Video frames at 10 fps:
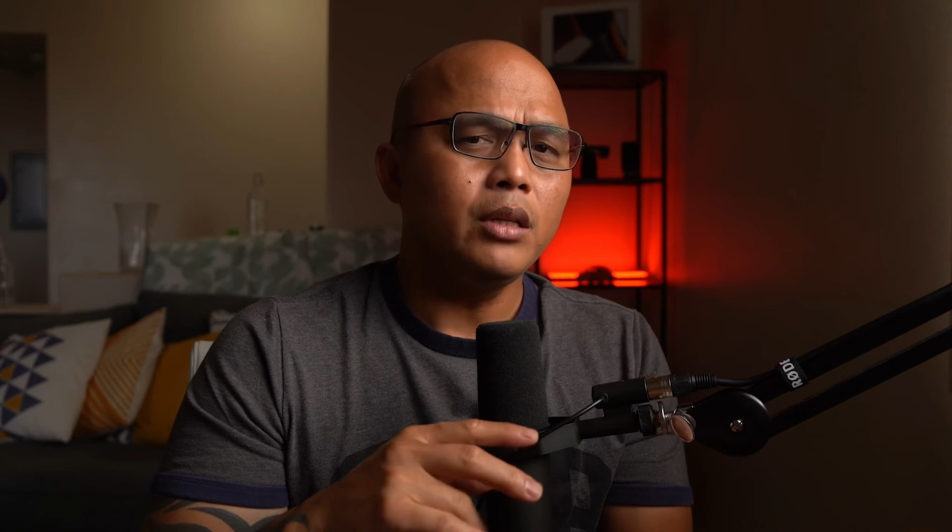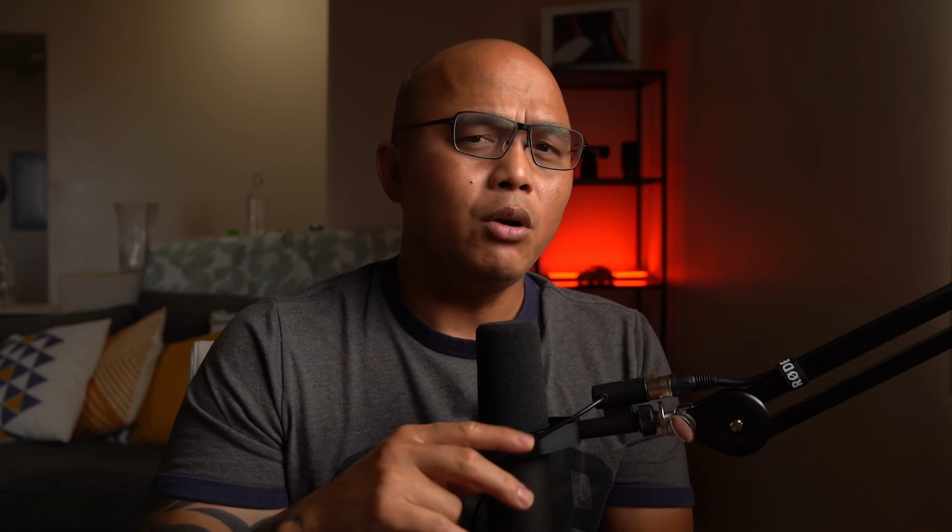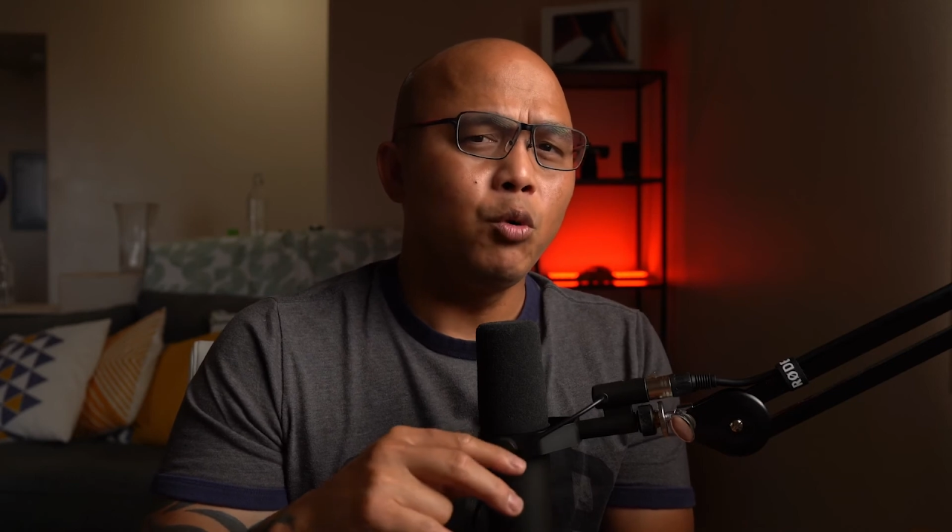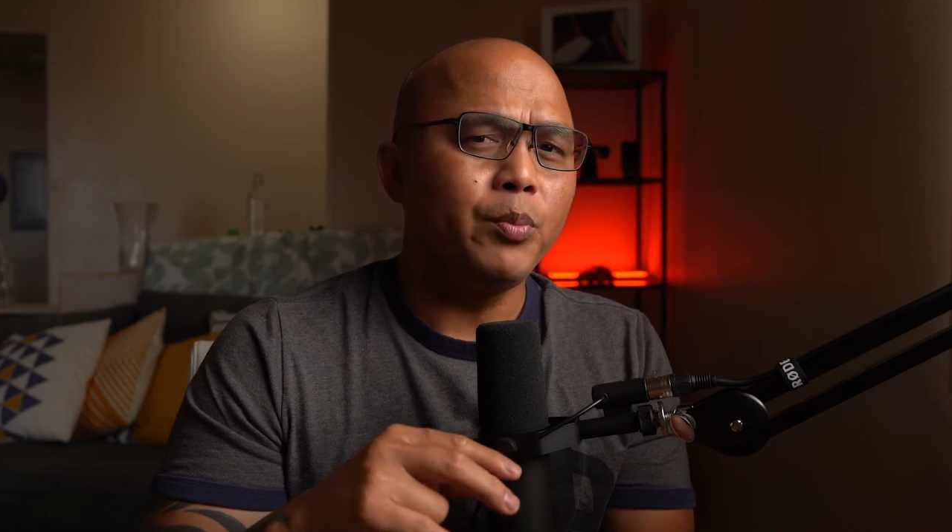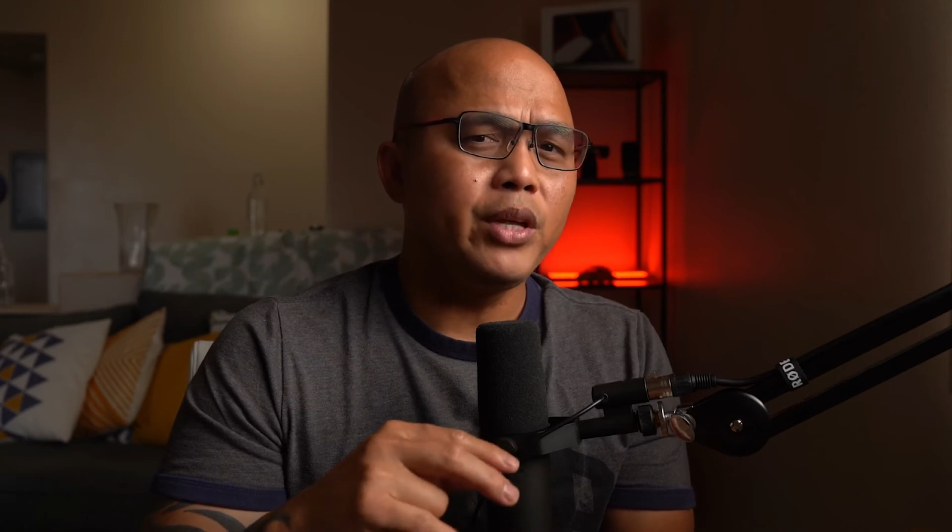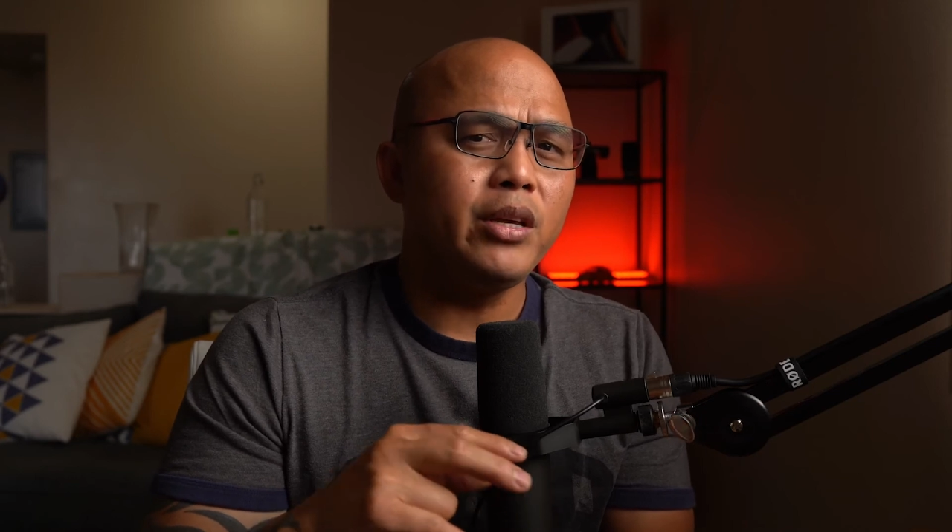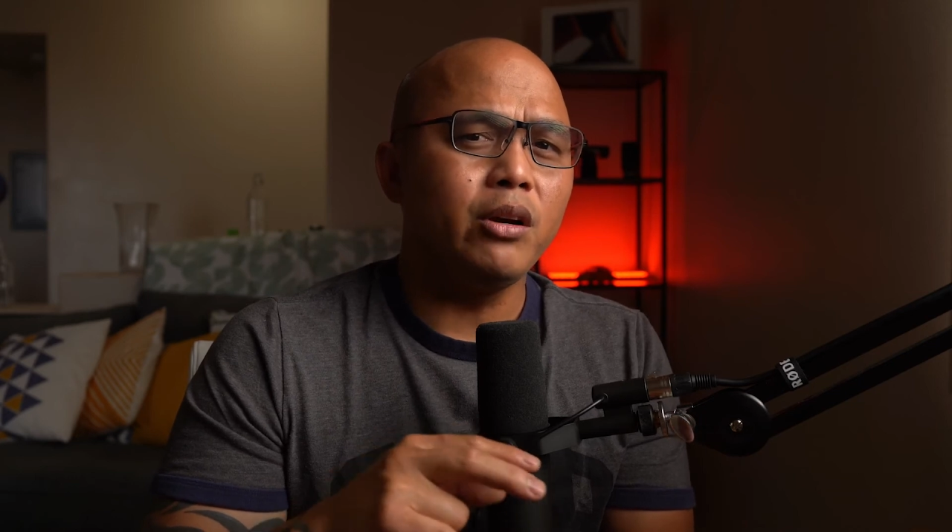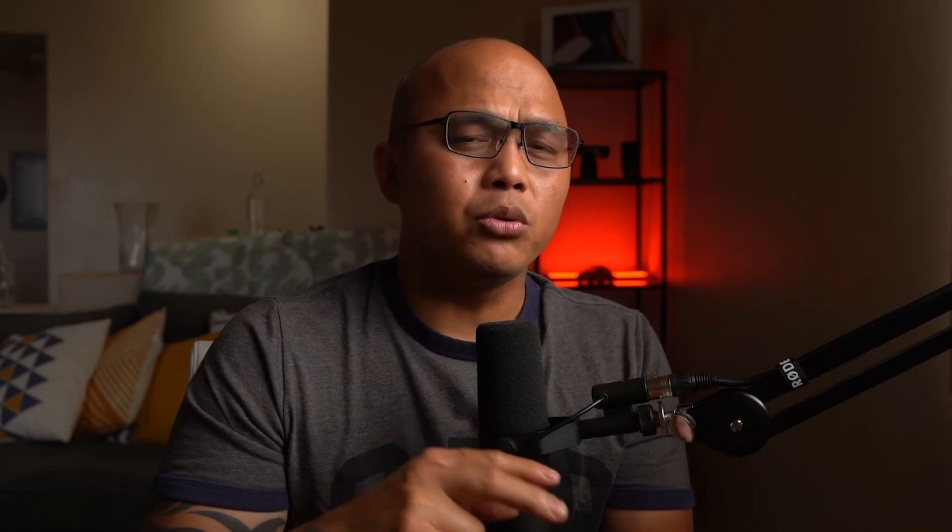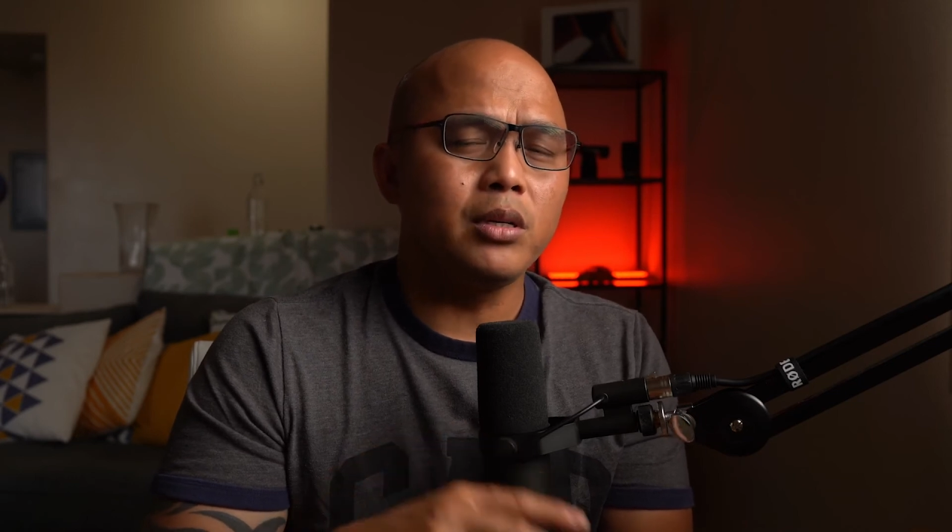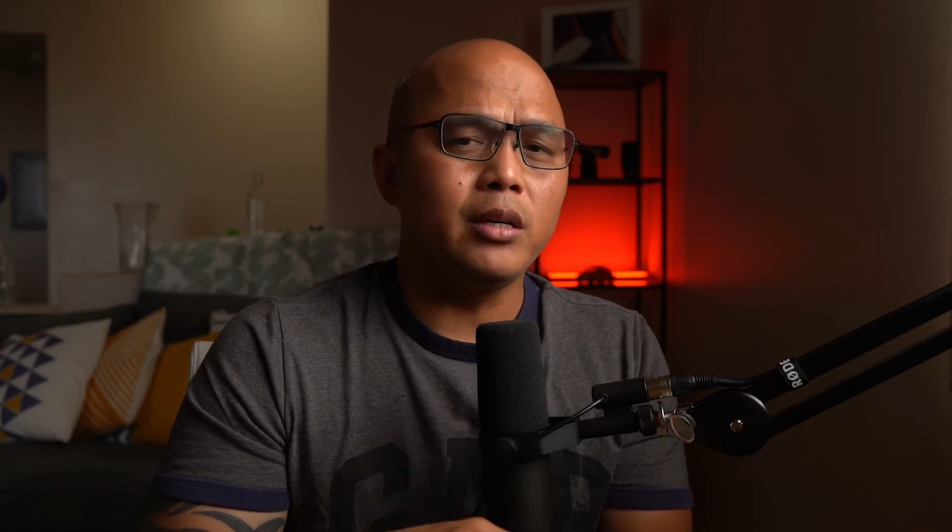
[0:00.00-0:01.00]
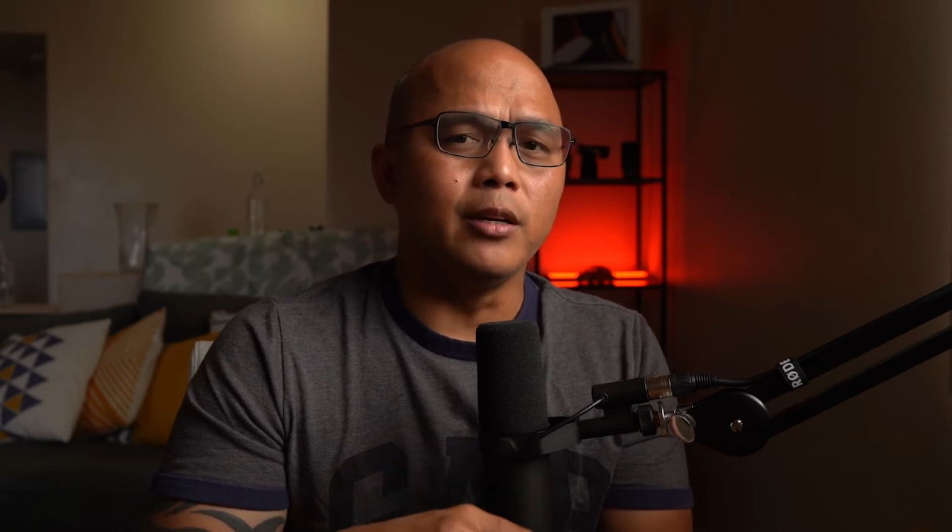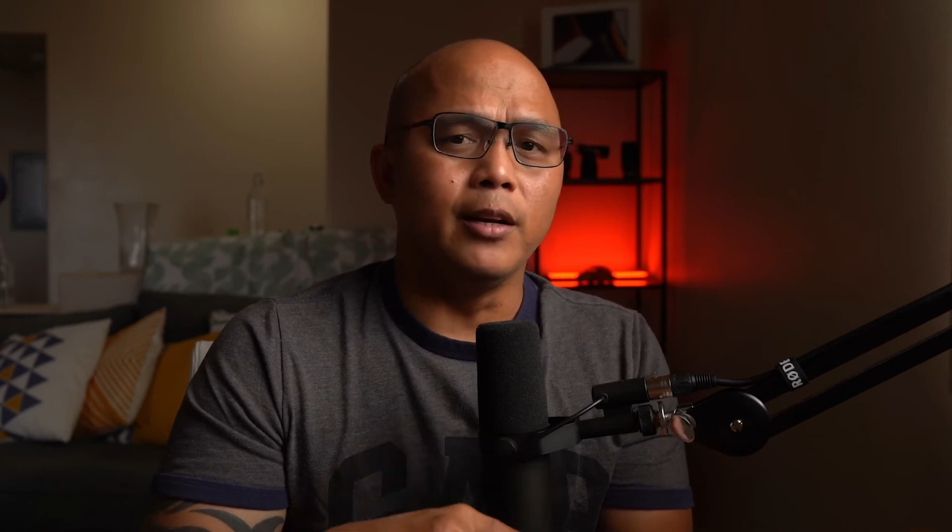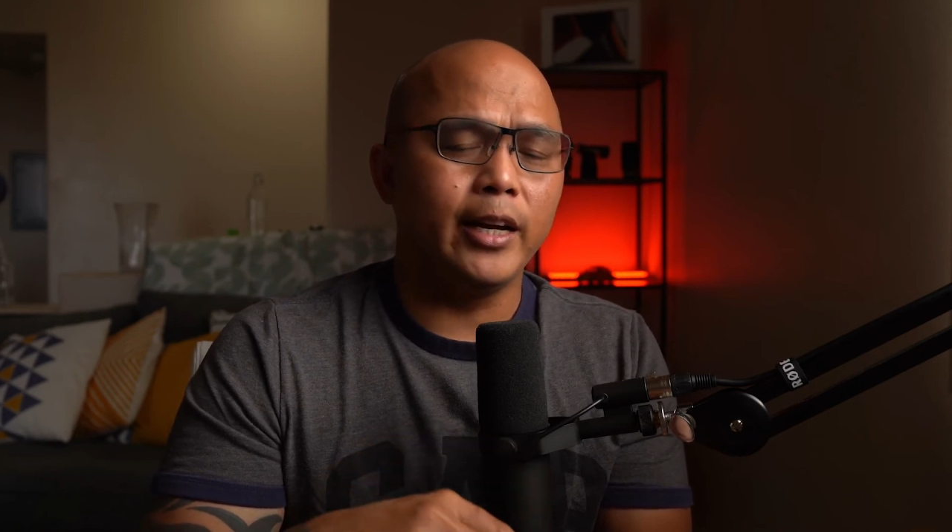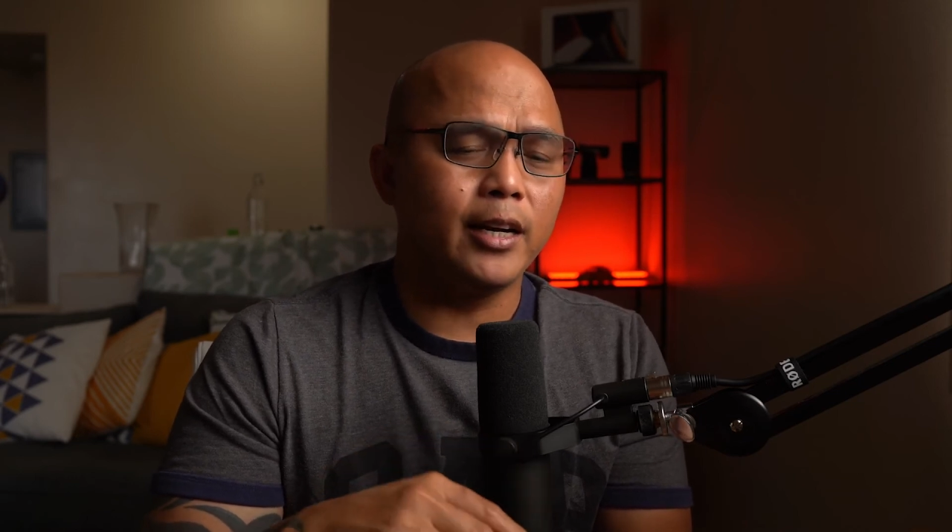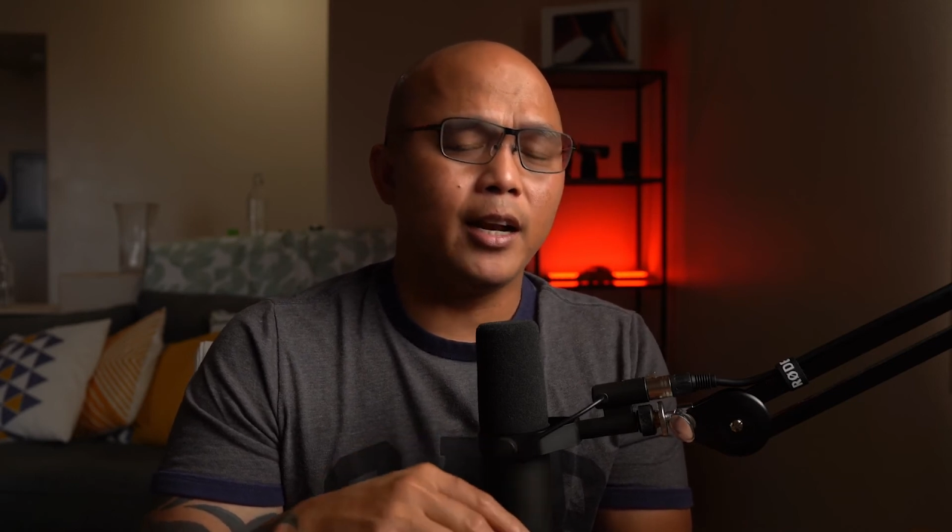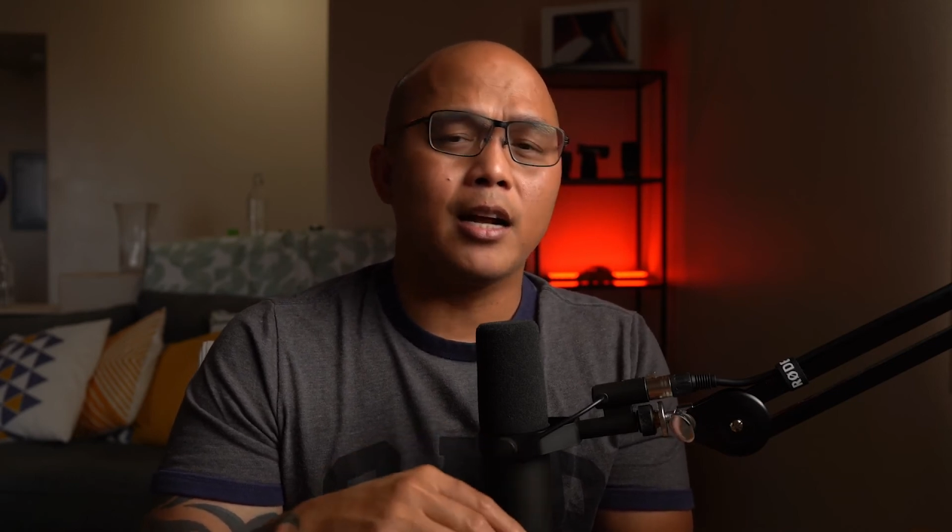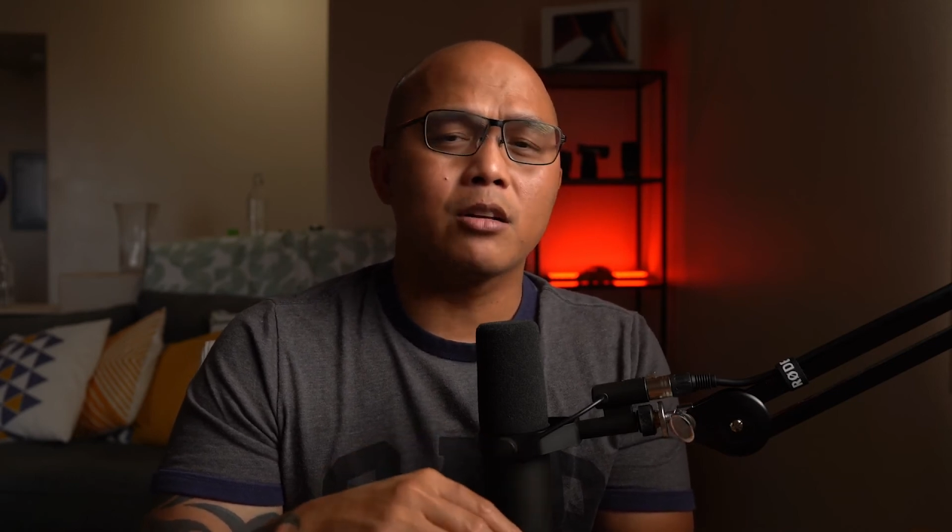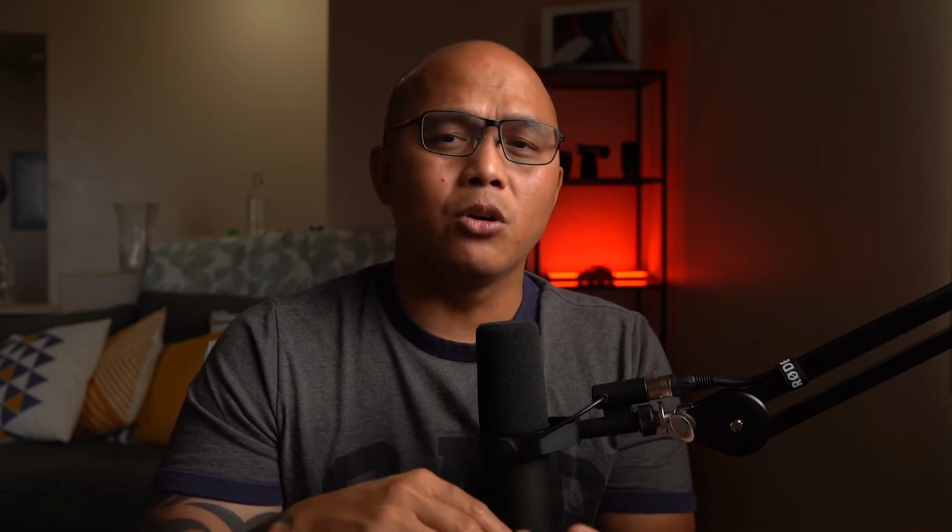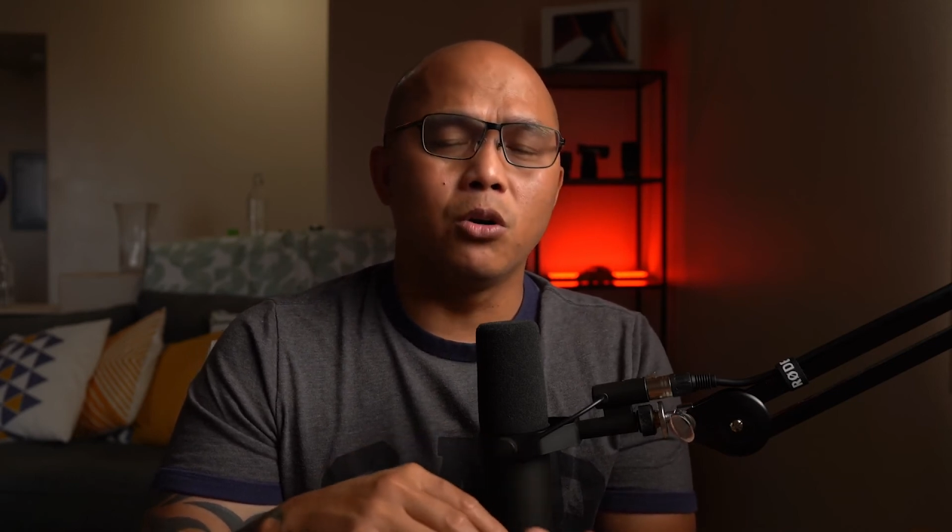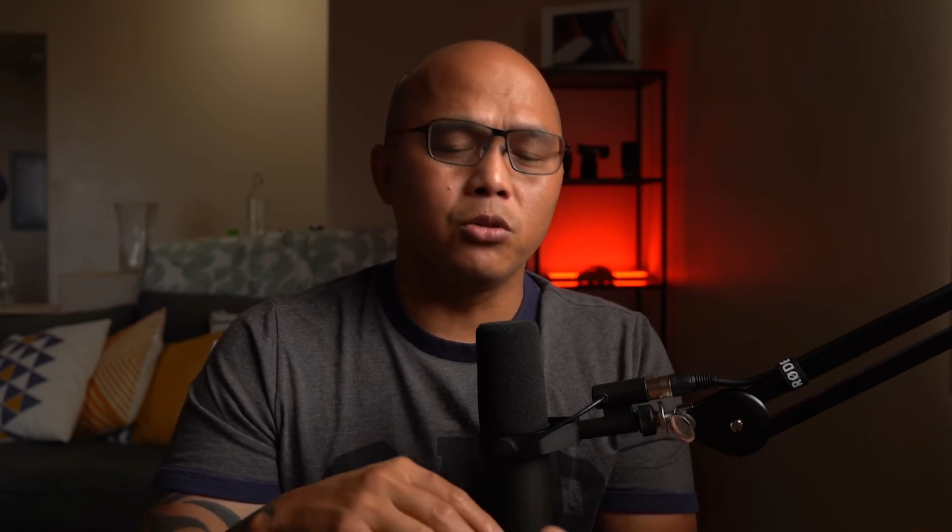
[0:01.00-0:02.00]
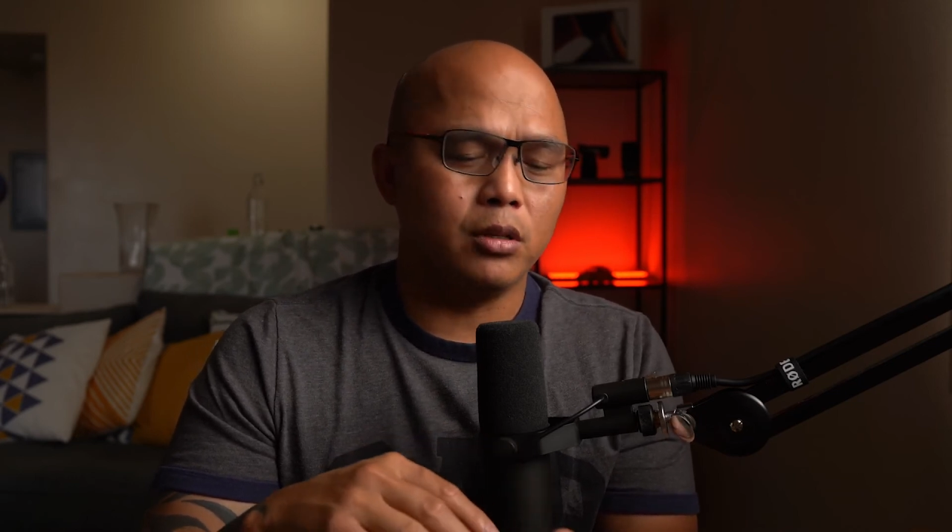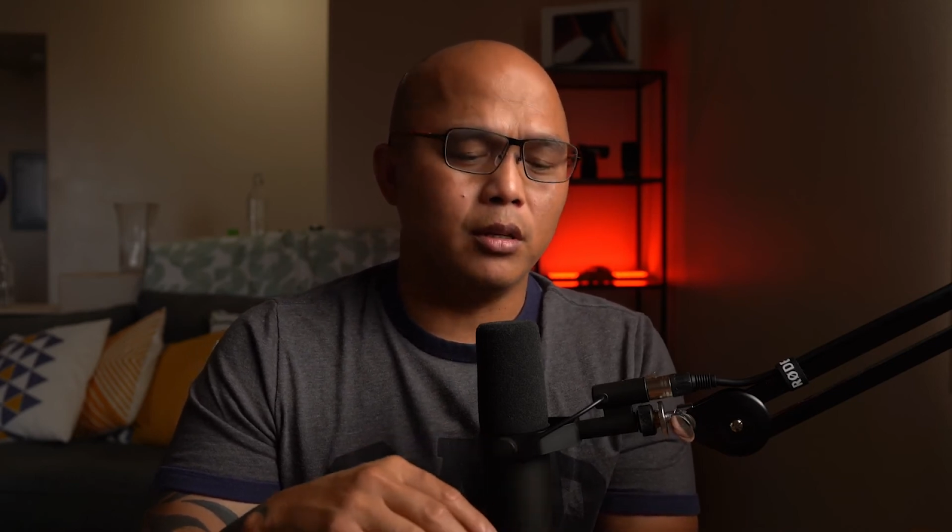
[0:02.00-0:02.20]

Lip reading: will be DOT'd, and a lot of those